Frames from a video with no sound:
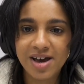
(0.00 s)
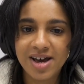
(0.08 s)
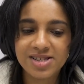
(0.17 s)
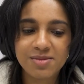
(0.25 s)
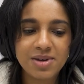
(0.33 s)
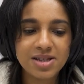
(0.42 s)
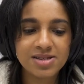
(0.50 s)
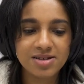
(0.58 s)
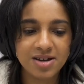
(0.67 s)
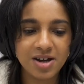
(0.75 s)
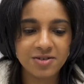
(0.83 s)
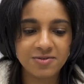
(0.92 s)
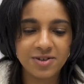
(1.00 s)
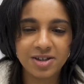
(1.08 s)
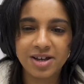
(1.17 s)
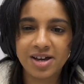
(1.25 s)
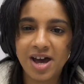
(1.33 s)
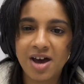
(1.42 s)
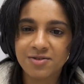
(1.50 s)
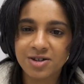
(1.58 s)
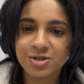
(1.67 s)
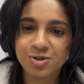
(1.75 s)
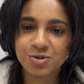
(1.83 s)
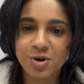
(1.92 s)
as a means to kind of feel like I have
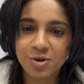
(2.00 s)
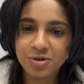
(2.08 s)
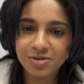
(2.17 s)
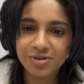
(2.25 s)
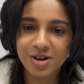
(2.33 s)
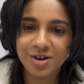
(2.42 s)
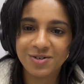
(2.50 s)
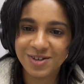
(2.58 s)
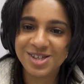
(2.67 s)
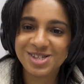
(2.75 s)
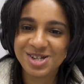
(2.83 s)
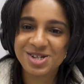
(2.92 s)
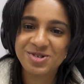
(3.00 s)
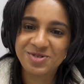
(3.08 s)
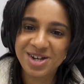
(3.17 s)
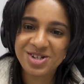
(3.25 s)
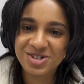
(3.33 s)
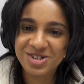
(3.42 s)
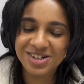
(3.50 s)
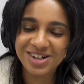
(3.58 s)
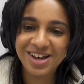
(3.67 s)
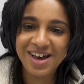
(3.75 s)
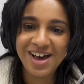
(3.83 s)
control over the situation.